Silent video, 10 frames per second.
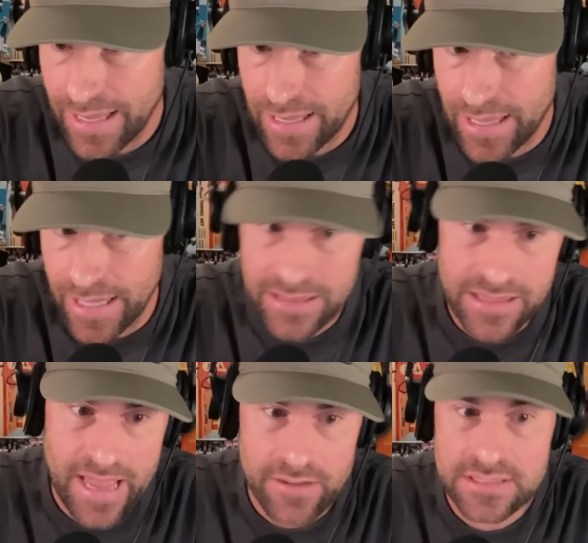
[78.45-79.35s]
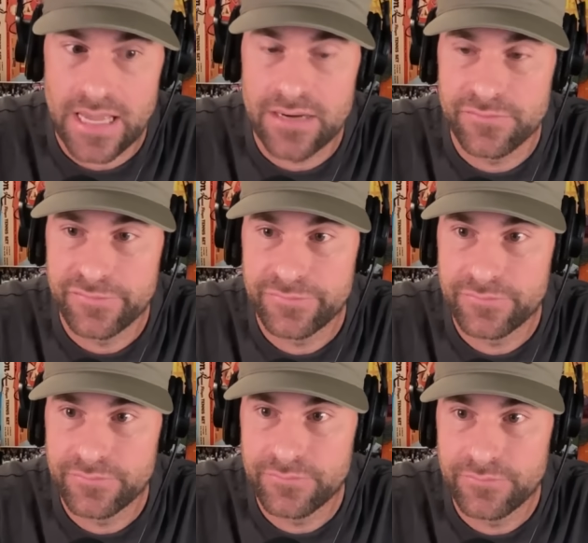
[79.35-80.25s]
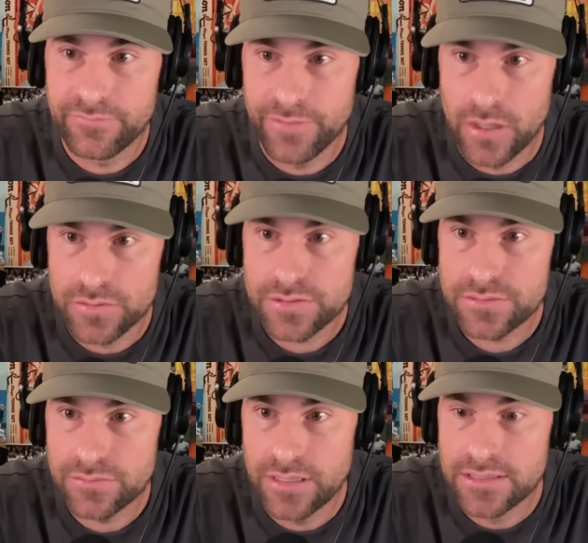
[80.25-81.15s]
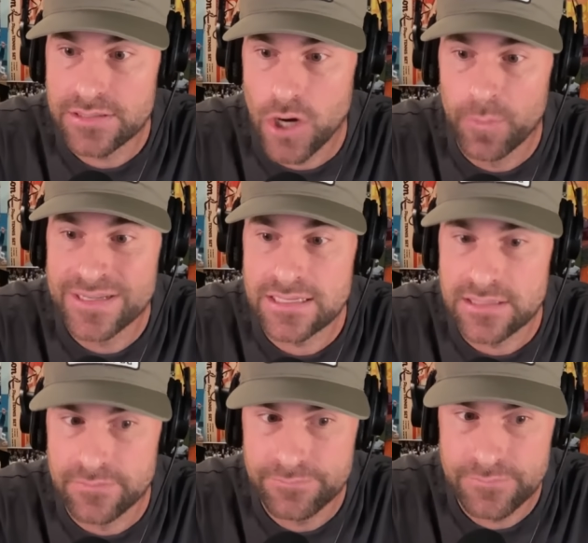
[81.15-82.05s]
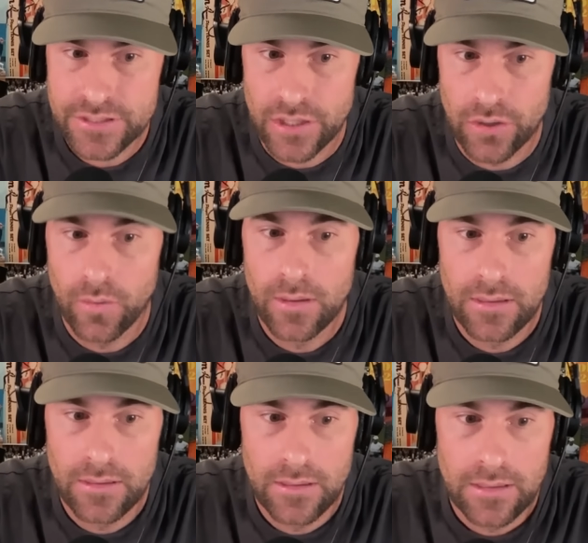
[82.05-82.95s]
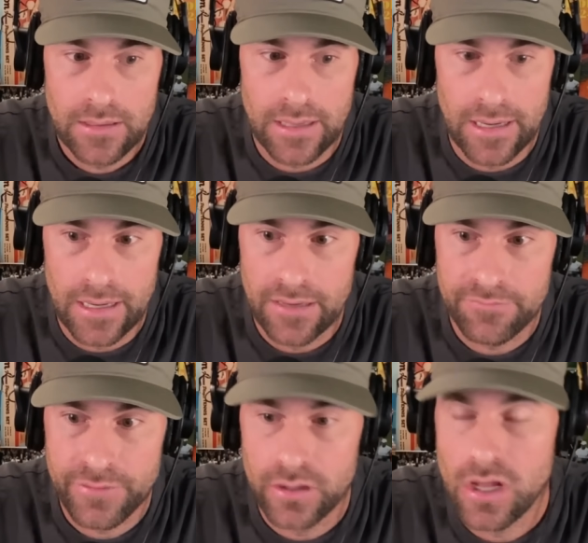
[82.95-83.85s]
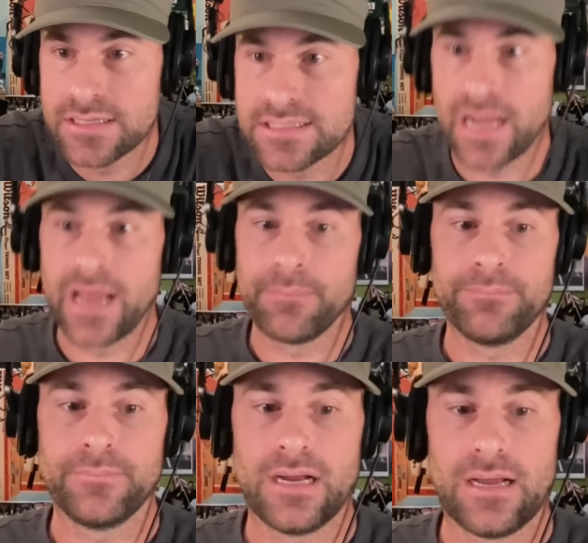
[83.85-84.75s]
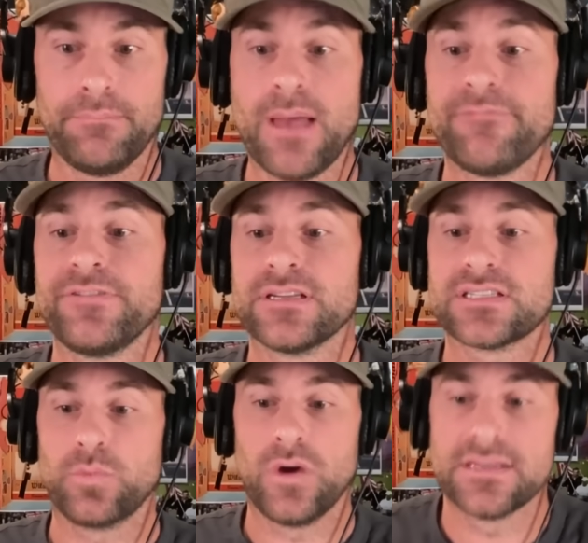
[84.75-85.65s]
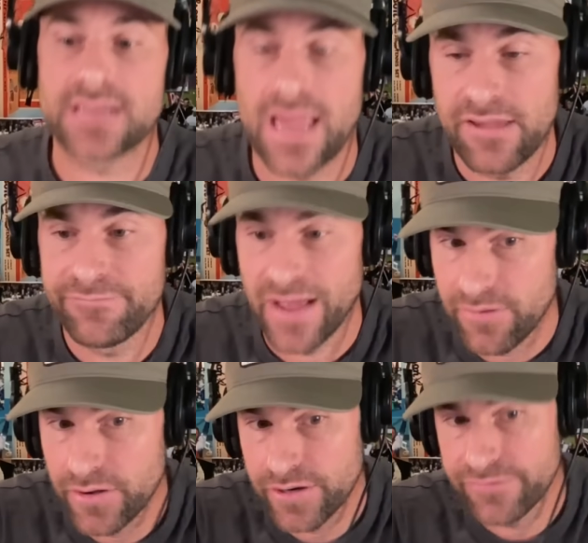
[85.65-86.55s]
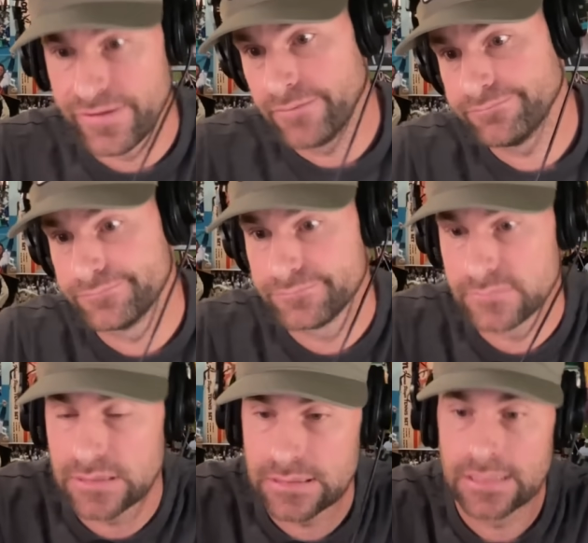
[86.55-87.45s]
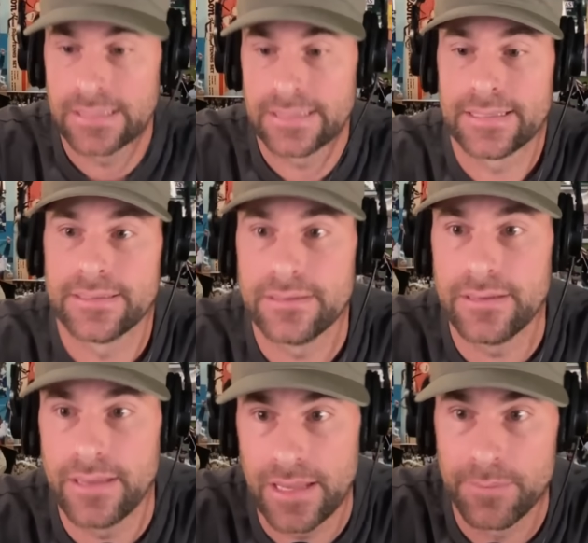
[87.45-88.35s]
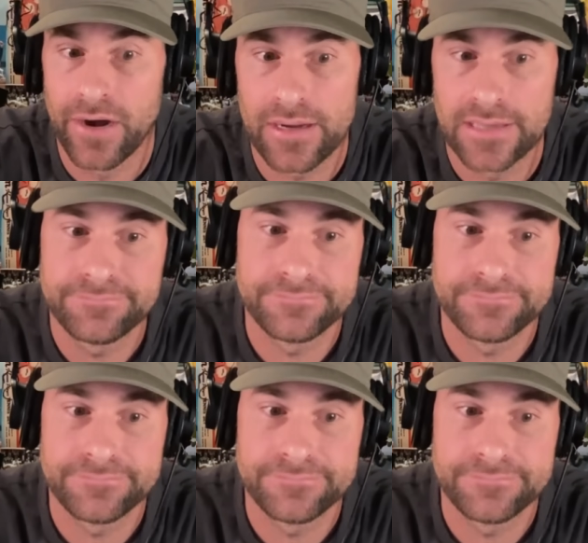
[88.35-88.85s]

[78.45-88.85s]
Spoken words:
Anything outside of those is open season. So for the longest time, Memphis was a 500 event in America.